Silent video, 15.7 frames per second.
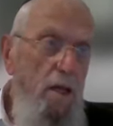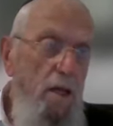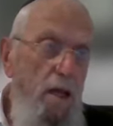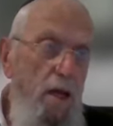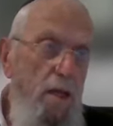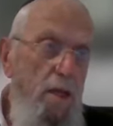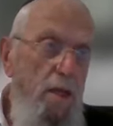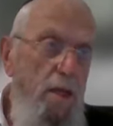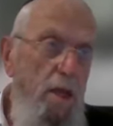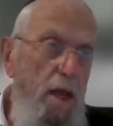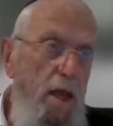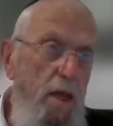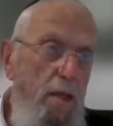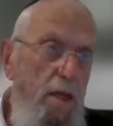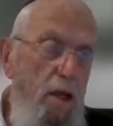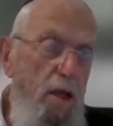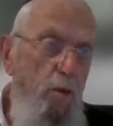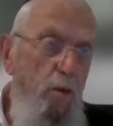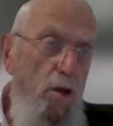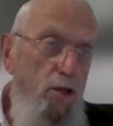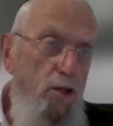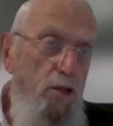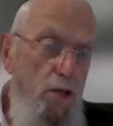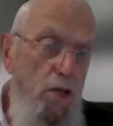And uh, the
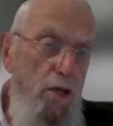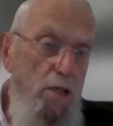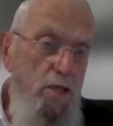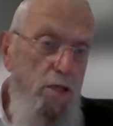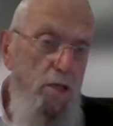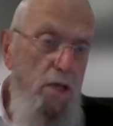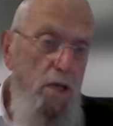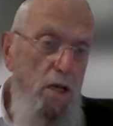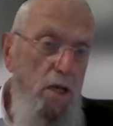question is,